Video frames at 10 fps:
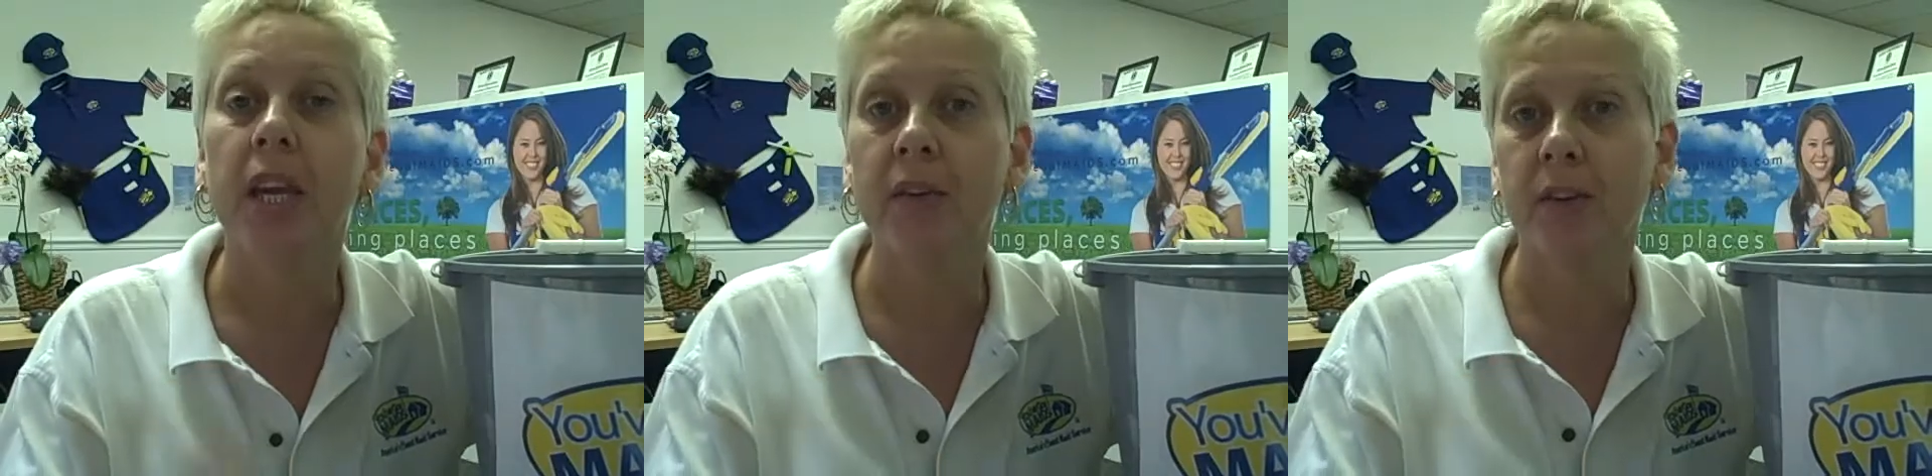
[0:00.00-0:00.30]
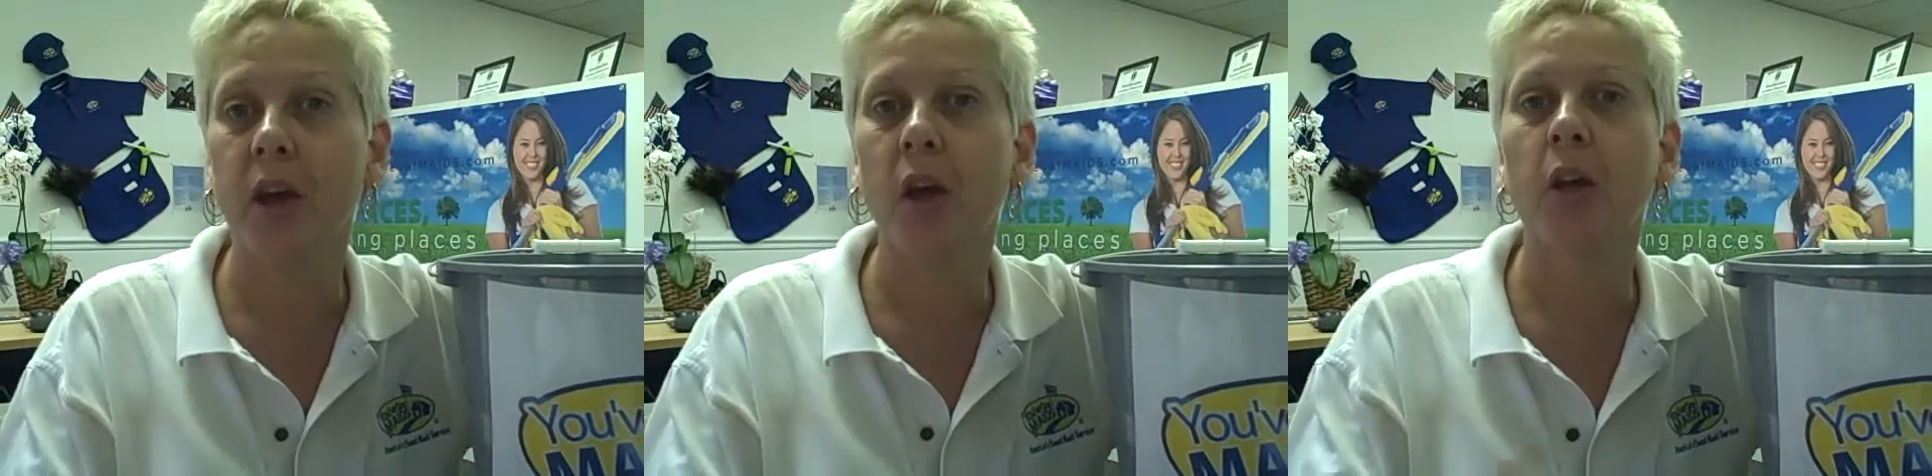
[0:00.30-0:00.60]
You
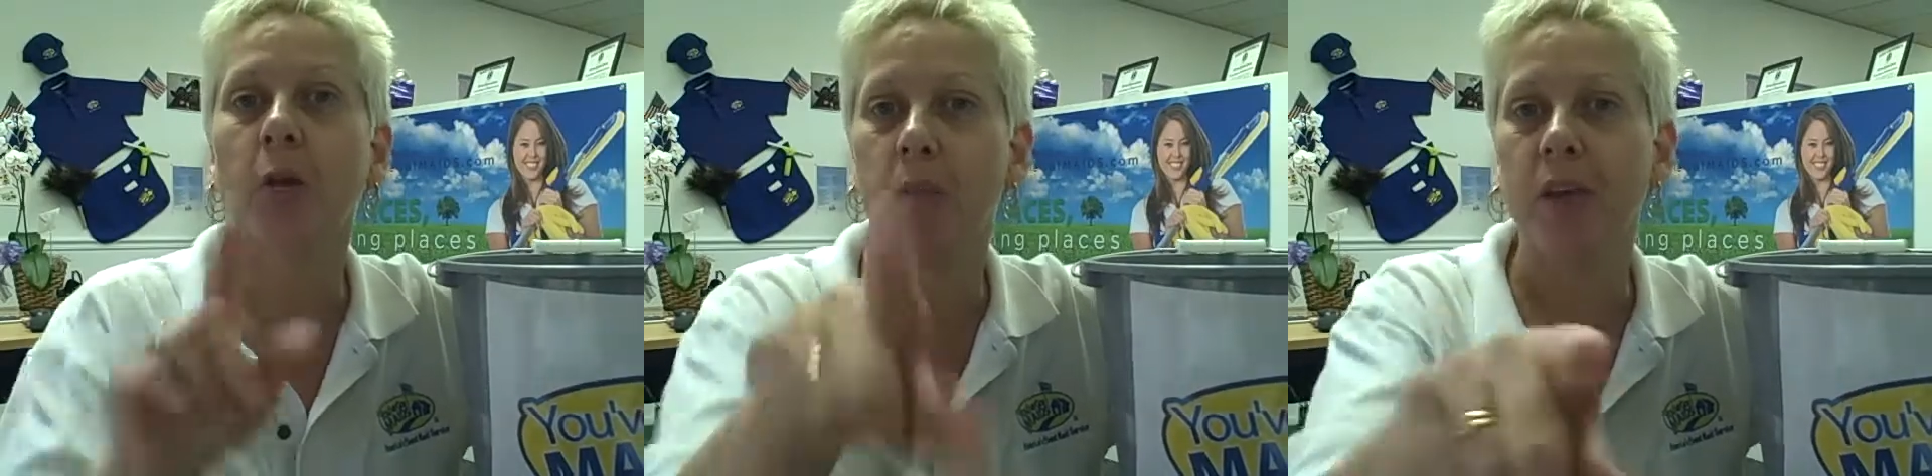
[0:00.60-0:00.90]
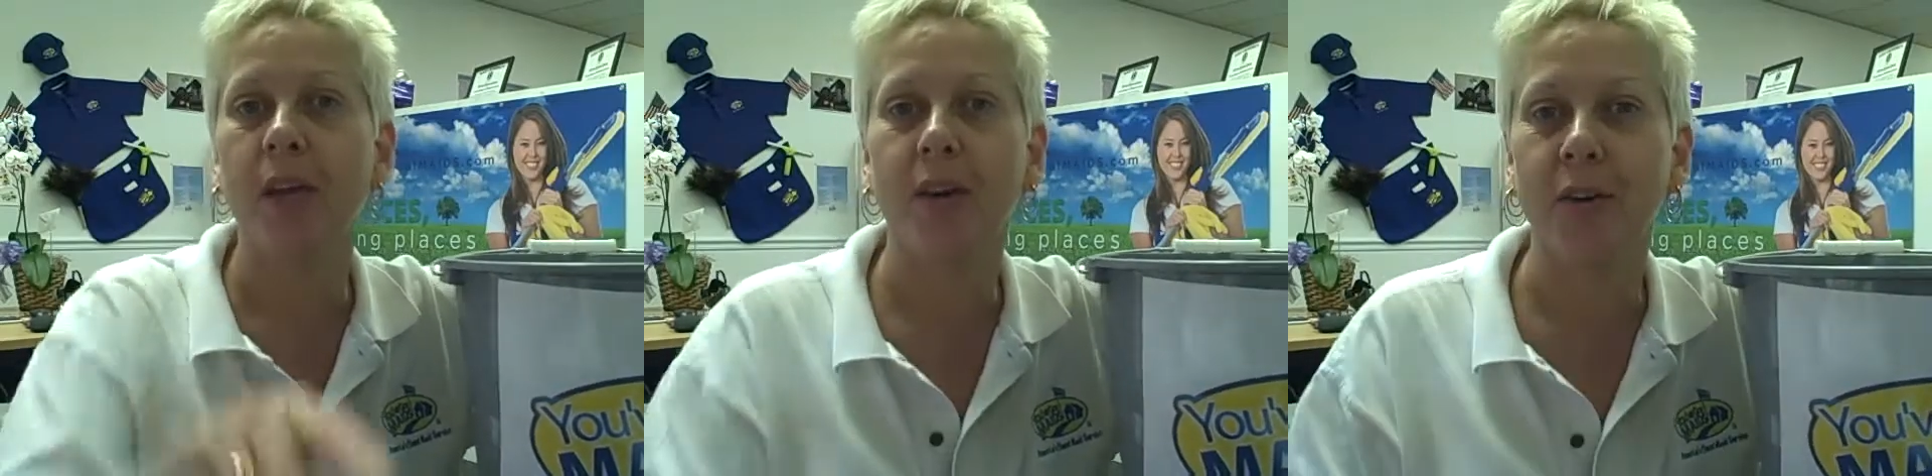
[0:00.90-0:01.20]
never know, it could be
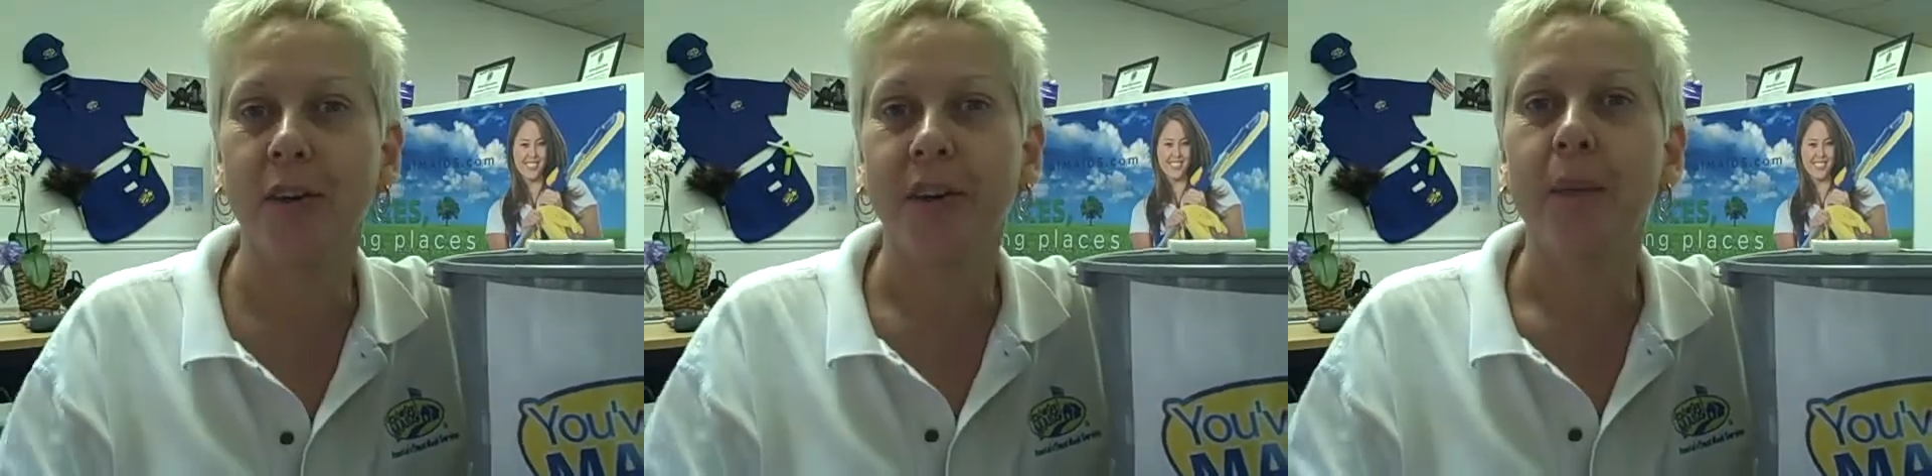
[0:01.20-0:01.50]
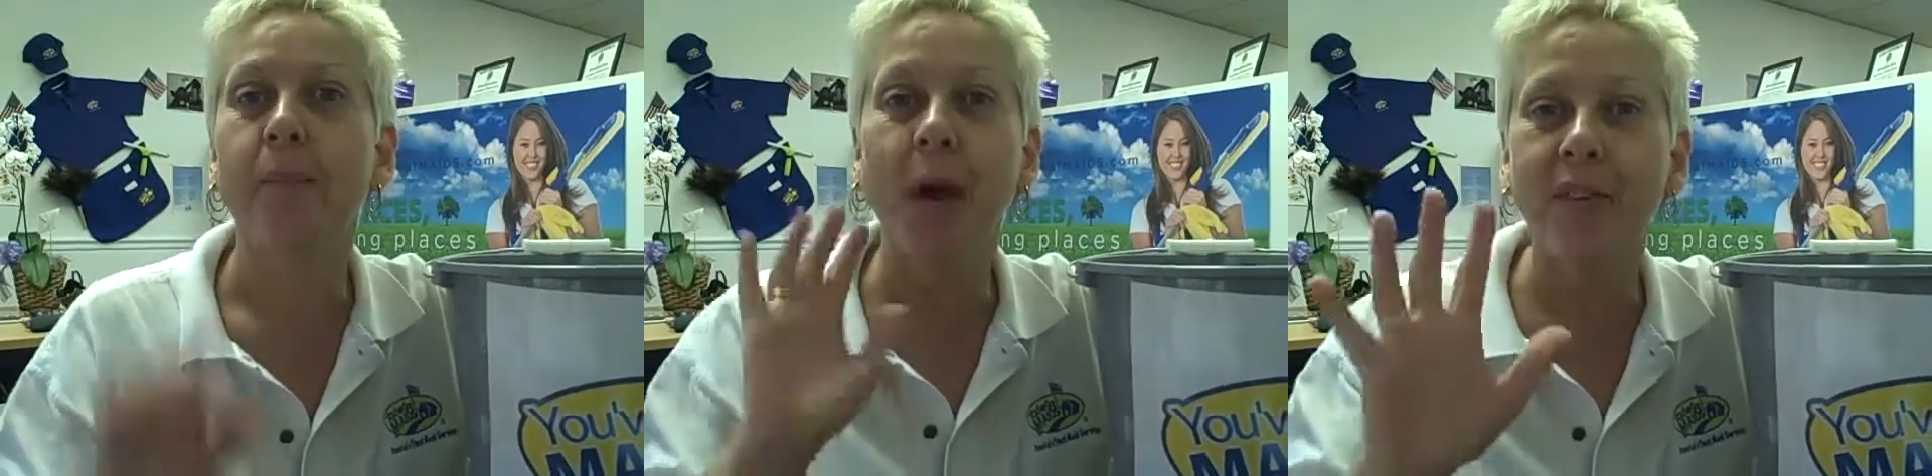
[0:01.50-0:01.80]
you.
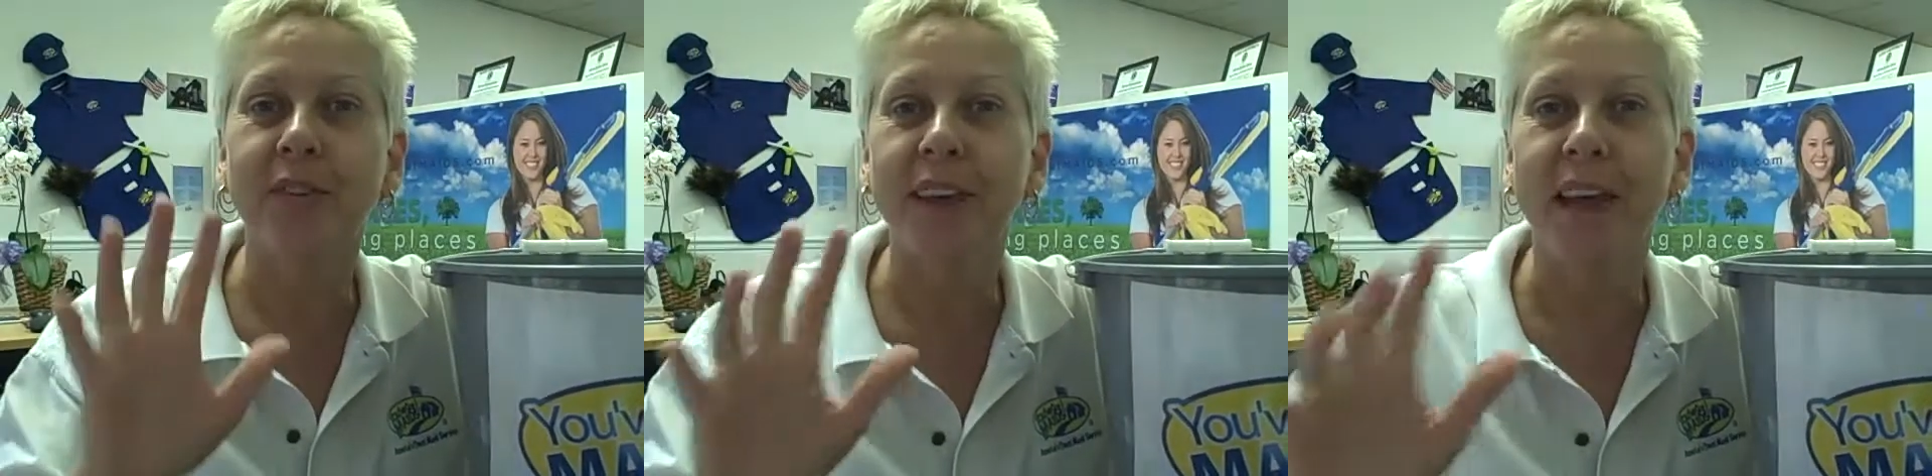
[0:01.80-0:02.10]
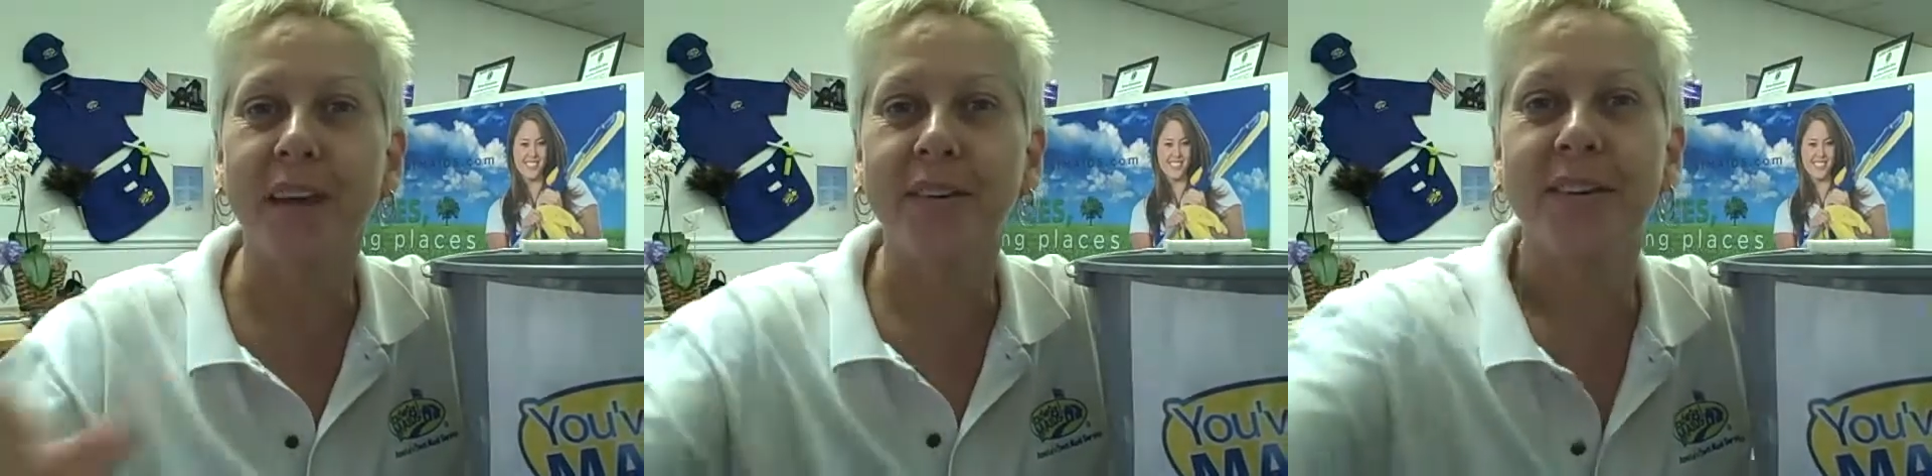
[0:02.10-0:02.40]
Bye for
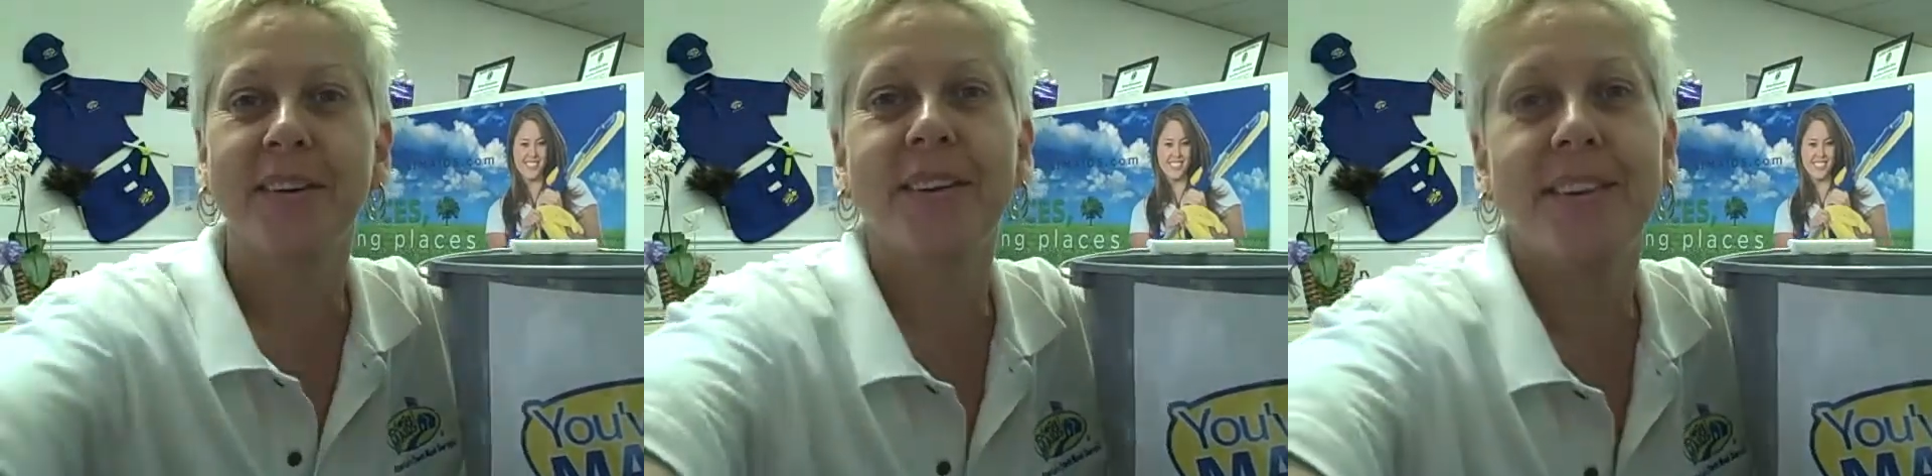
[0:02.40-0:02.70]
now.